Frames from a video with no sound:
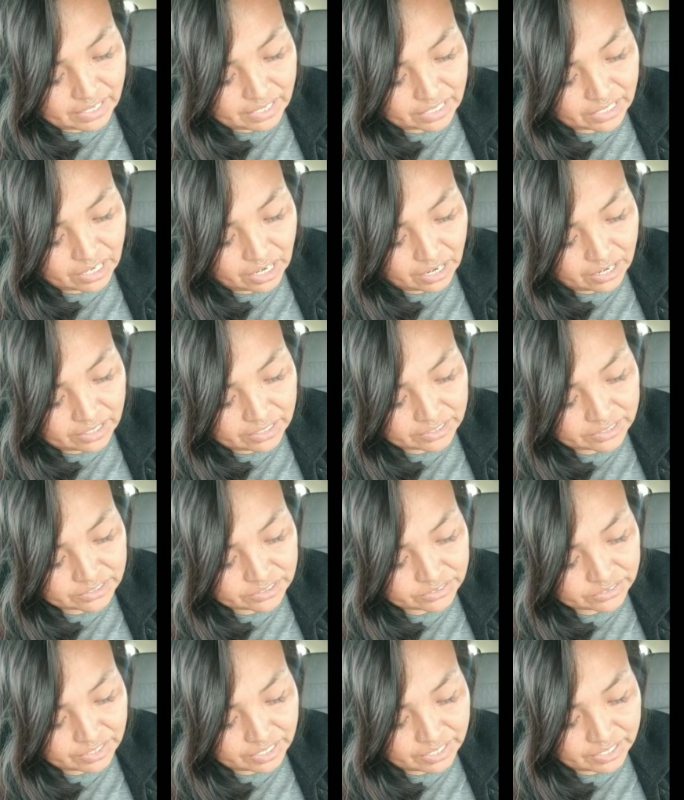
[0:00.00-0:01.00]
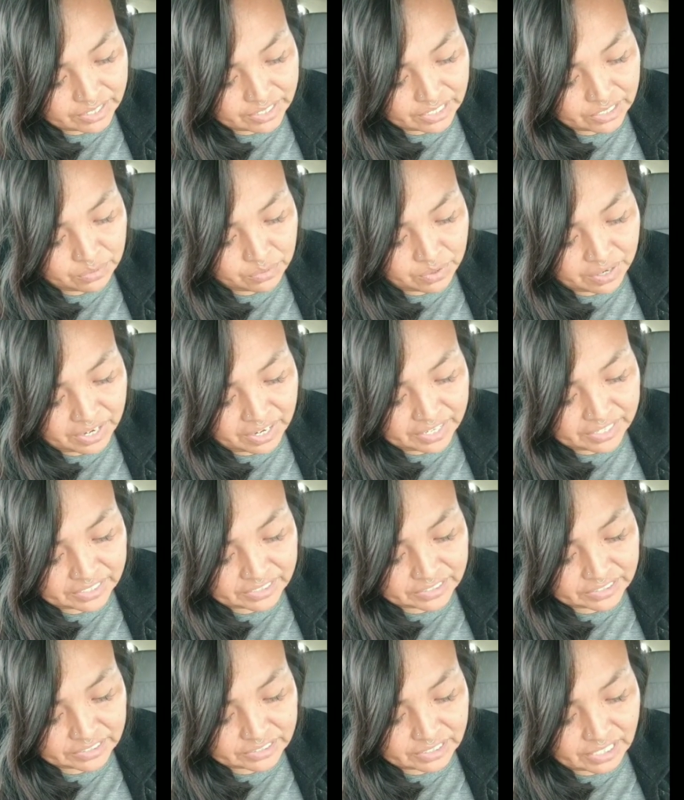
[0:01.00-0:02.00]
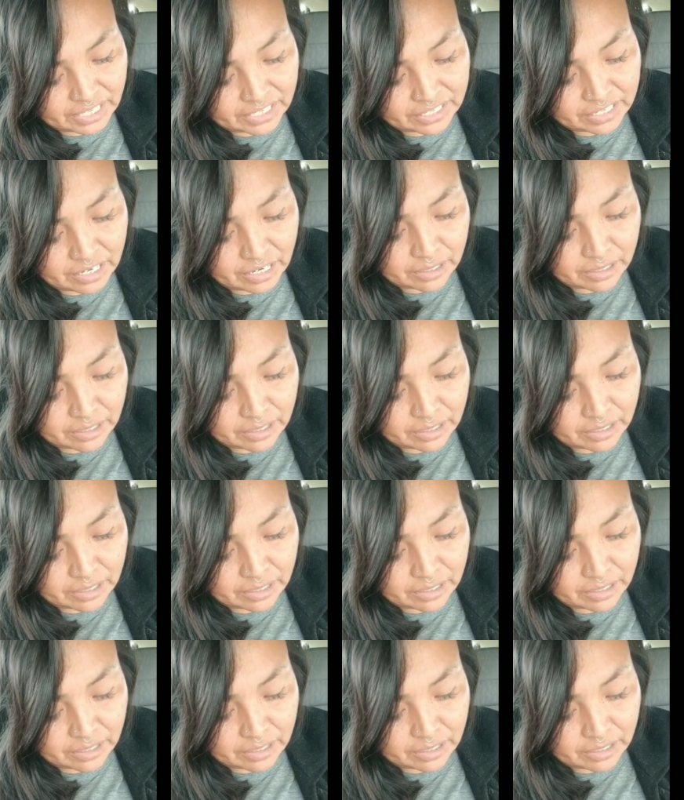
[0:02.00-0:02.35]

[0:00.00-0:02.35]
a contrary-wise and